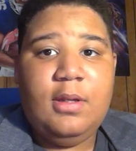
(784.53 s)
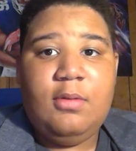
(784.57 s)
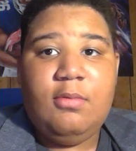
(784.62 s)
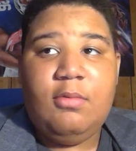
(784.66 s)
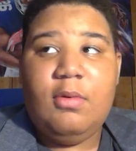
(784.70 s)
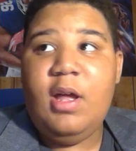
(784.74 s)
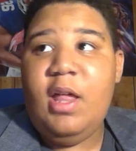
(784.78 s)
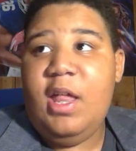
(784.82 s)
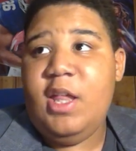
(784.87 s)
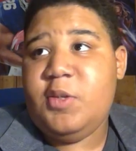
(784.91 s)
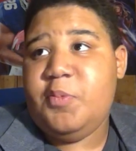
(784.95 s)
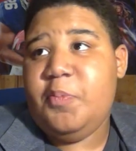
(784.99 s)

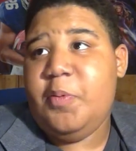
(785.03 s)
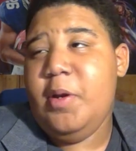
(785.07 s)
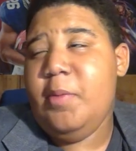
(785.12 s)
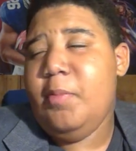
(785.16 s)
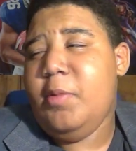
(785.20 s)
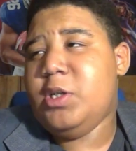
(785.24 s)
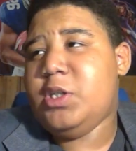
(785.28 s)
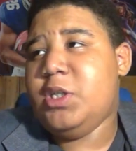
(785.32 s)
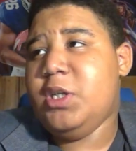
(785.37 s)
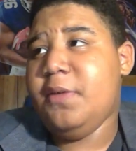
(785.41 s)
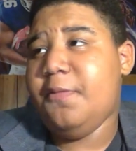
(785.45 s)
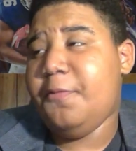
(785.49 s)
Well, that's pretty
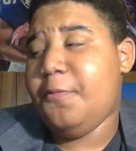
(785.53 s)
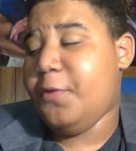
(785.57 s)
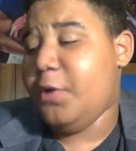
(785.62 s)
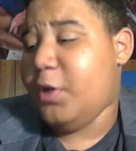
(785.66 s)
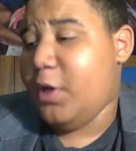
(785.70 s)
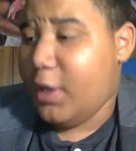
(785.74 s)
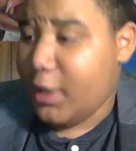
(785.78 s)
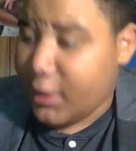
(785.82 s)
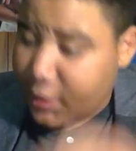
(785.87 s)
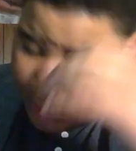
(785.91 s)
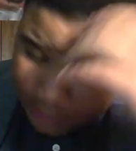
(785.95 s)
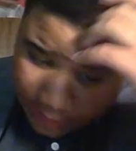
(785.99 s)
much it for
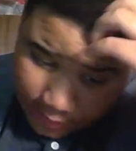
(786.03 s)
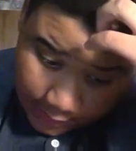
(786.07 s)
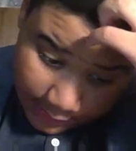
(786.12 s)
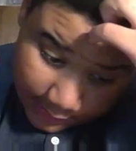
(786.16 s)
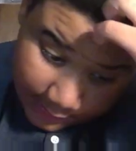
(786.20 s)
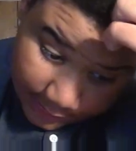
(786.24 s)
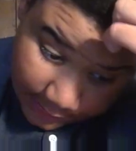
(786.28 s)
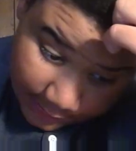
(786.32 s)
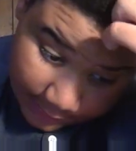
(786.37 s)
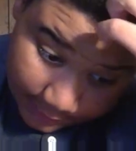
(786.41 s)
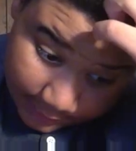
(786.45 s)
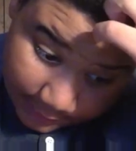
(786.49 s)
us.
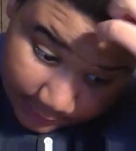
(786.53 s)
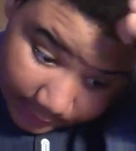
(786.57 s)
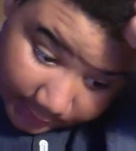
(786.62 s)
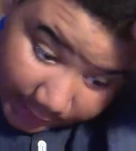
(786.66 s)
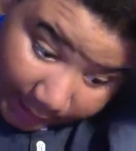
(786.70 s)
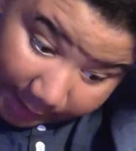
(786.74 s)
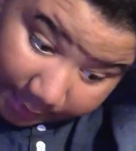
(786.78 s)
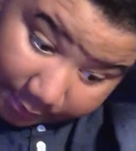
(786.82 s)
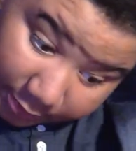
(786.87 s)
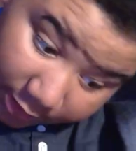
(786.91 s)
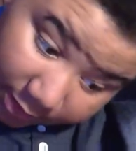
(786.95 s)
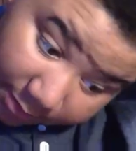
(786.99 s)

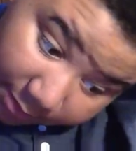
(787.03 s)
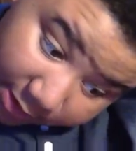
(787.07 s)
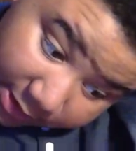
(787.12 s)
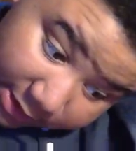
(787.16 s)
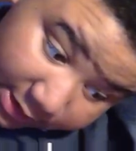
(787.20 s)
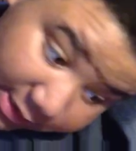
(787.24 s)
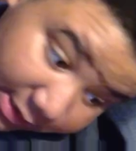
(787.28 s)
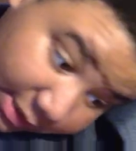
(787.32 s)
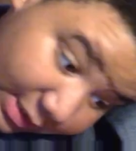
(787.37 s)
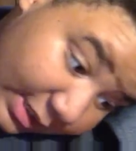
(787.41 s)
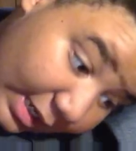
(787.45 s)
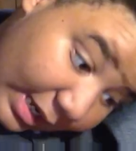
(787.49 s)
Not really
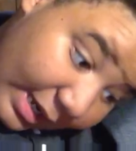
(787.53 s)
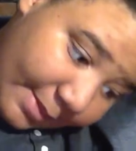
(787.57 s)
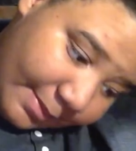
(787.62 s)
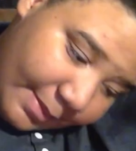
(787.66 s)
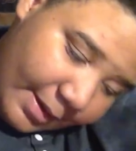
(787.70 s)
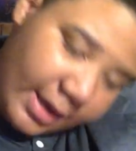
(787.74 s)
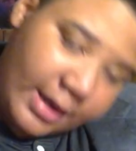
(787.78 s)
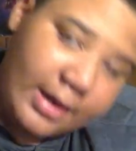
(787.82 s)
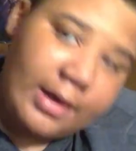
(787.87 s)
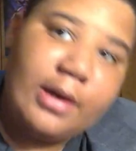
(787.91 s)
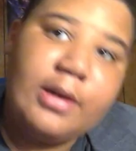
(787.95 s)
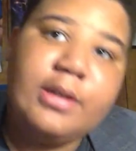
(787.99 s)
much to say
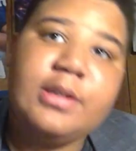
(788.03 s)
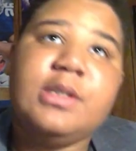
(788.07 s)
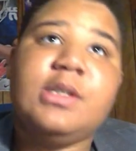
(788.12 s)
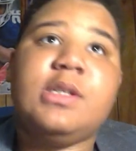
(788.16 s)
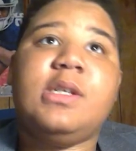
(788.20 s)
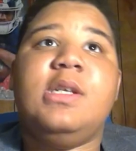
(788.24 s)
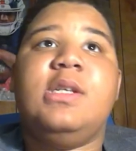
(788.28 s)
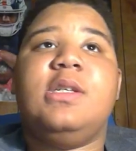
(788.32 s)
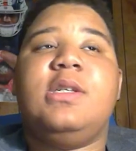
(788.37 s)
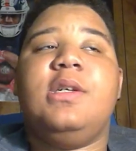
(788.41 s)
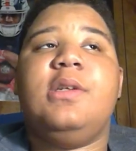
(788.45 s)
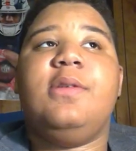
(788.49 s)
about our
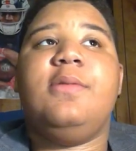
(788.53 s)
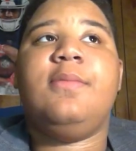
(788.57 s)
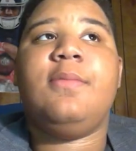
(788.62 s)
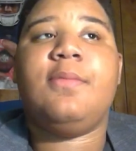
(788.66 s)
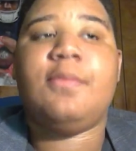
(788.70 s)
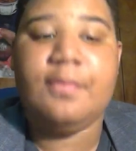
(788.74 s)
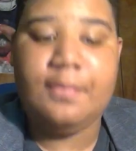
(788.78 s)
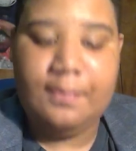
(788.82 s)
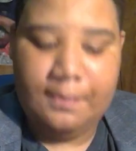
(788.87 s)
season.